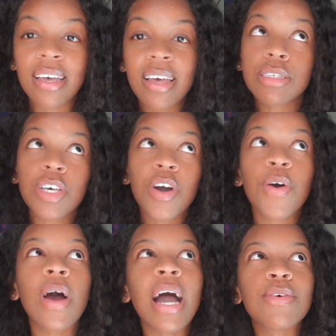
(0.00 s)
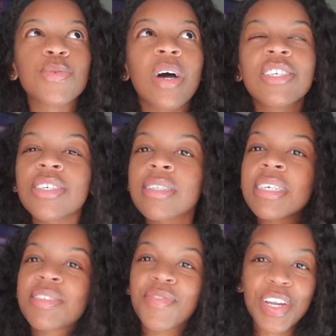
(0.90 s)
And so I was watching
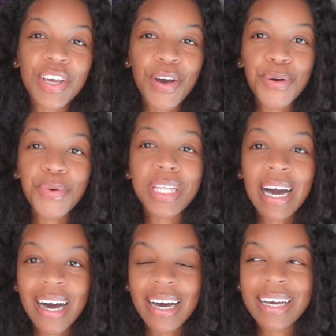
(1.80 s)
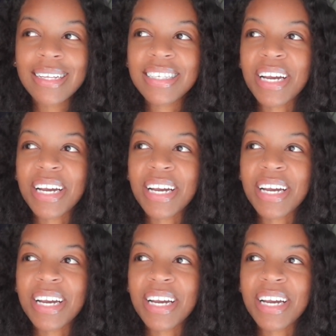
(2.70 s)
this video with HINDZ,